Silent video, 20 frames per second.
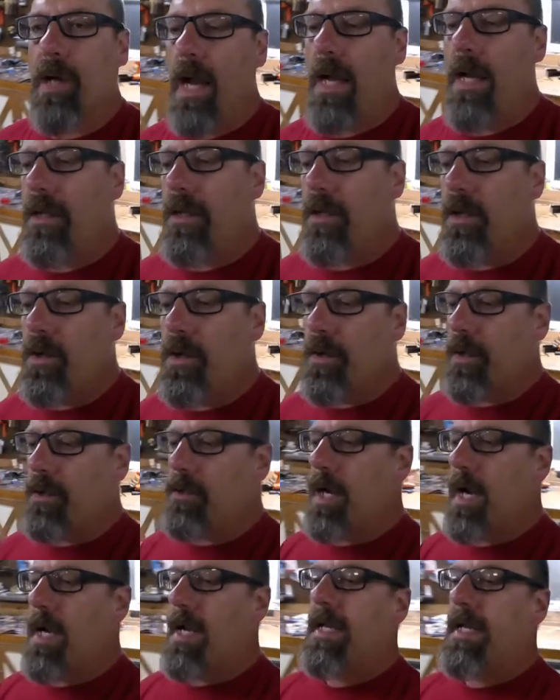trying to do, they're
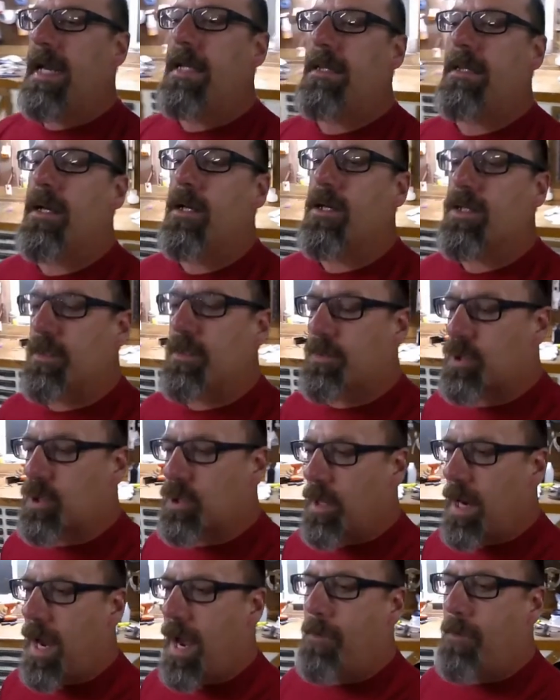trying to get their
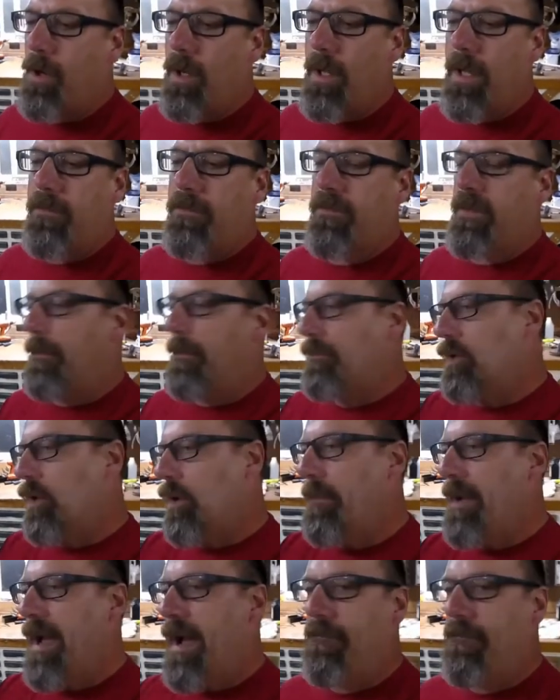subscriber list up
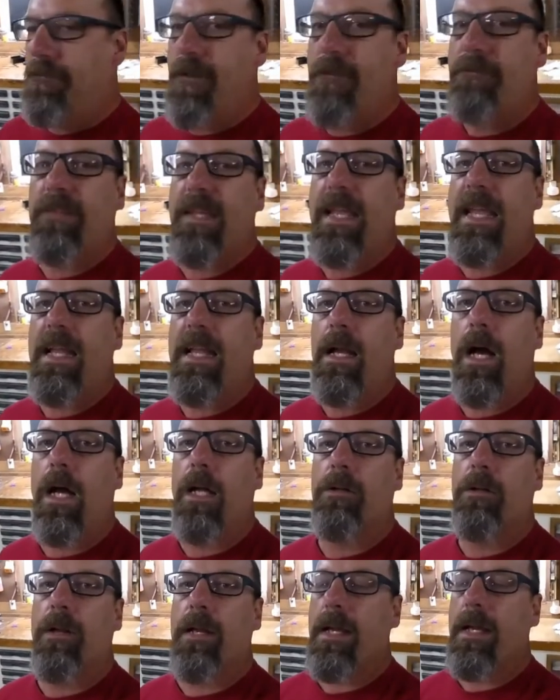to about
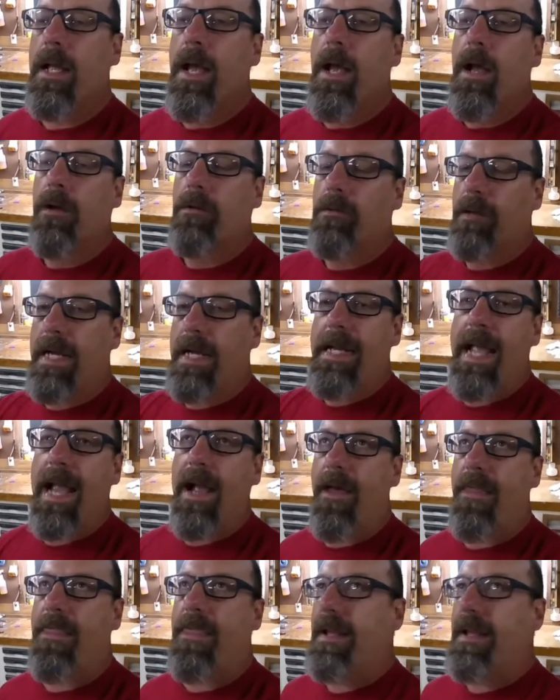1,500. Right
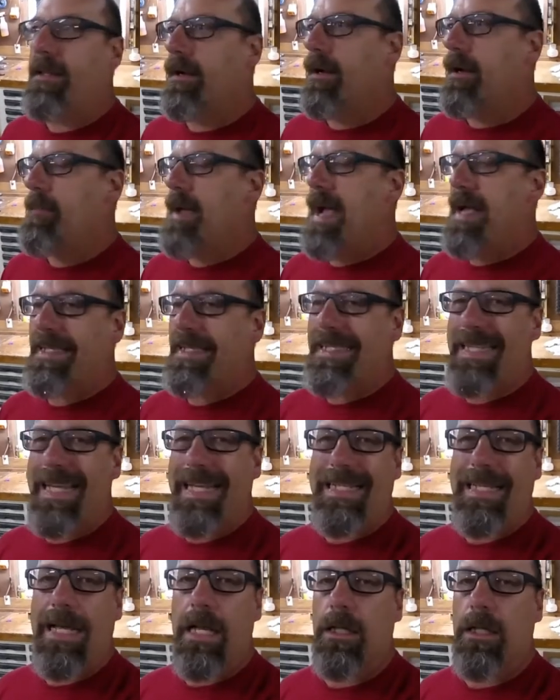now, I think they're at about
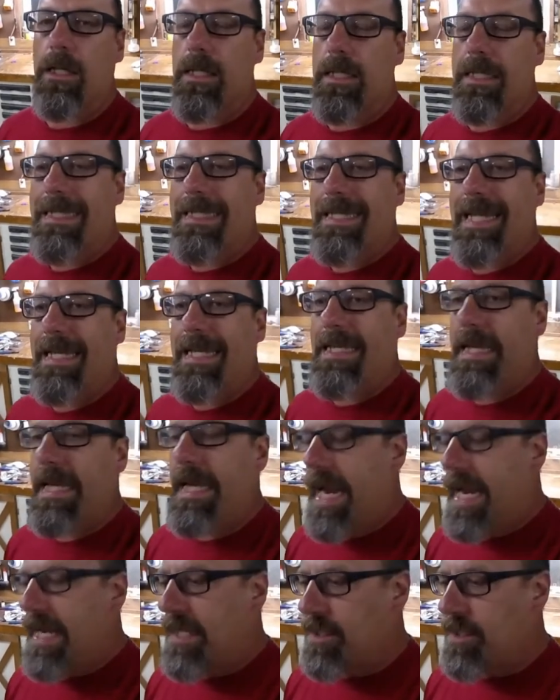
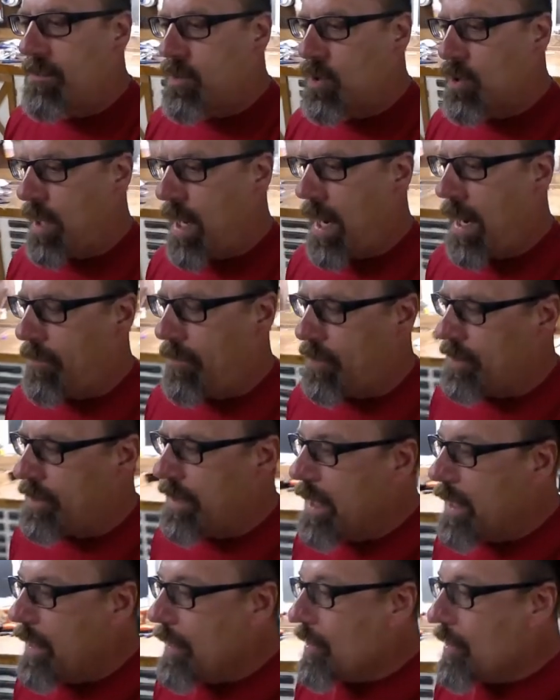668 subscribers.
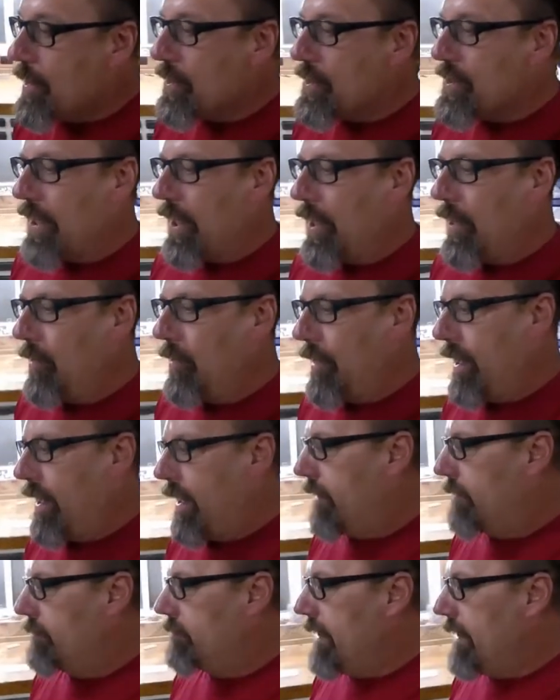
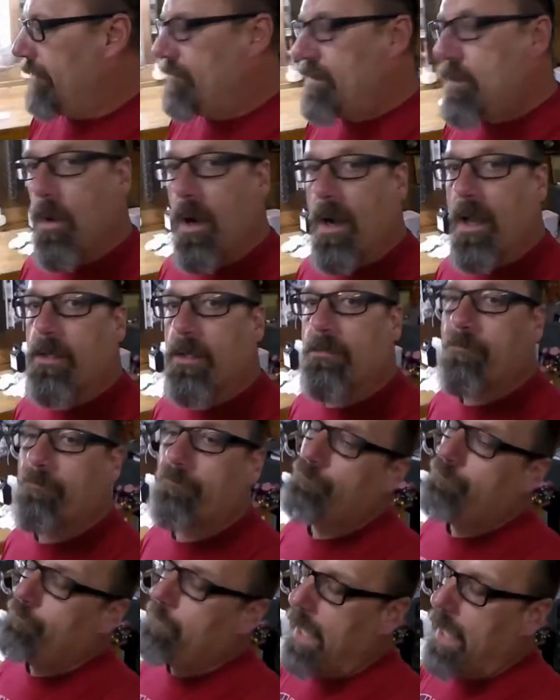So if you want to
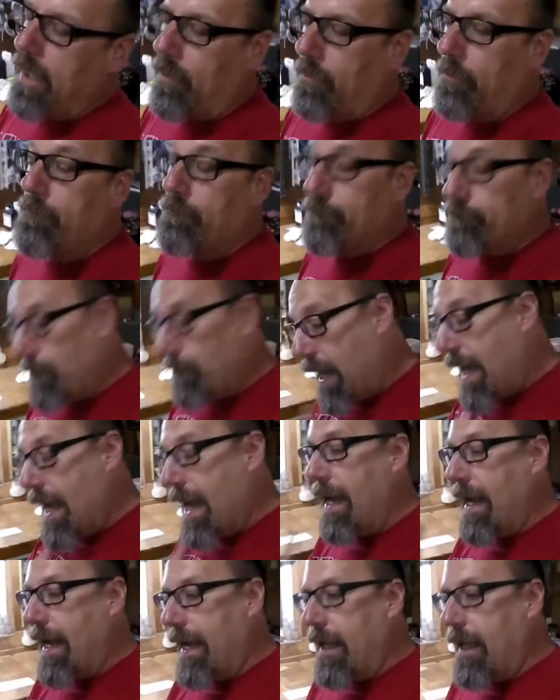help
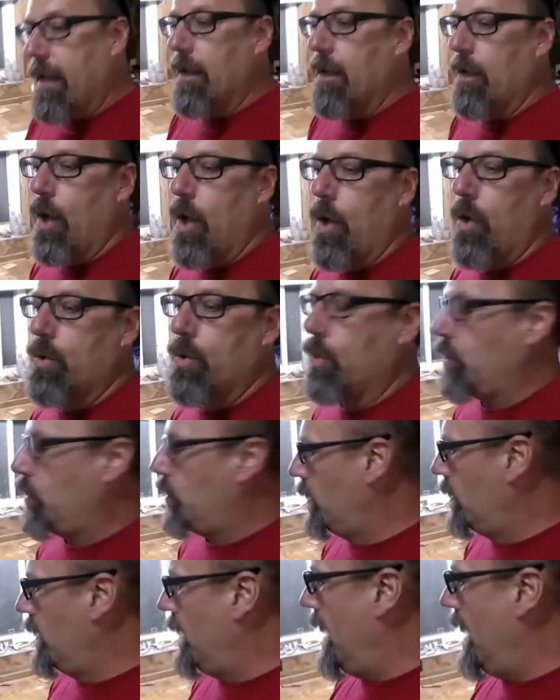my
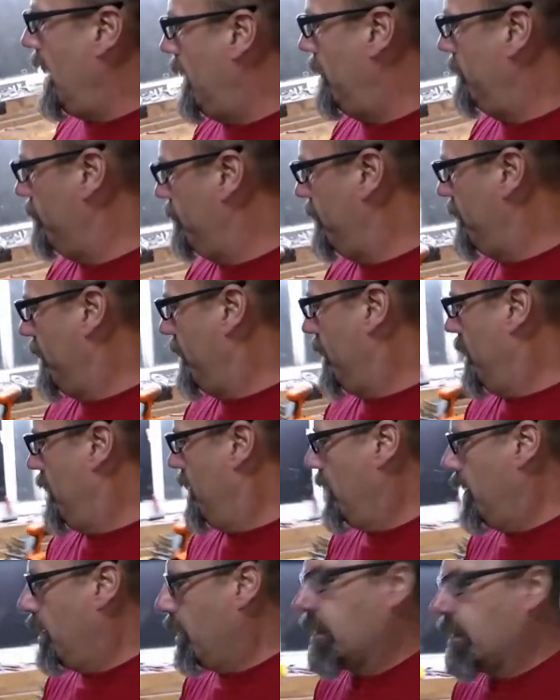local
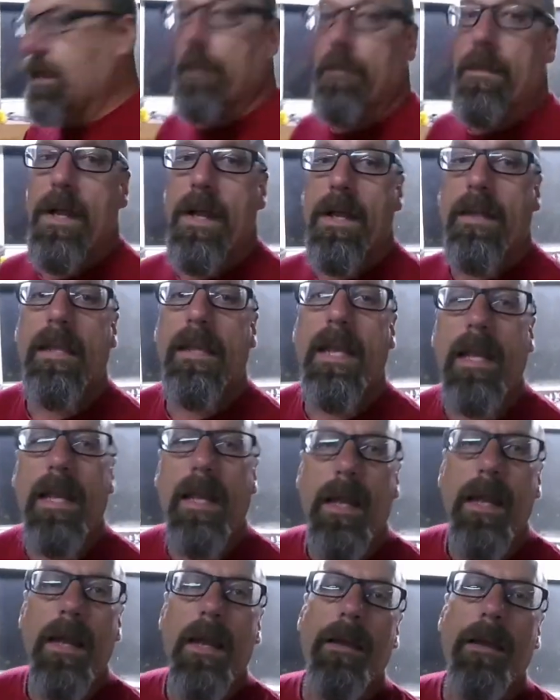
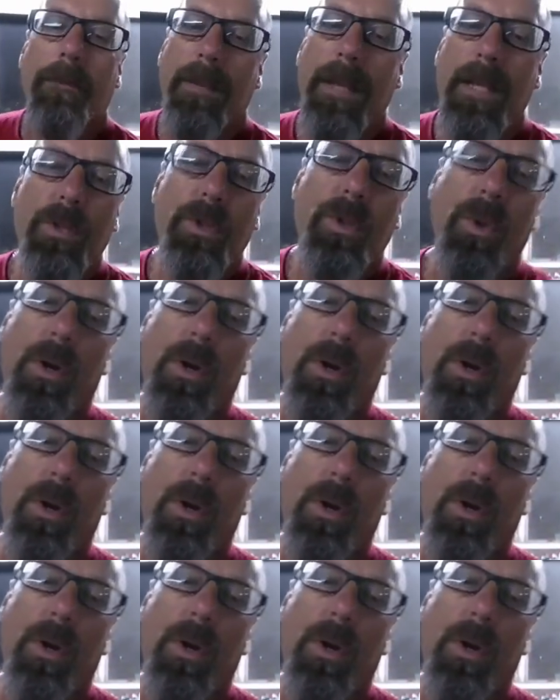community, be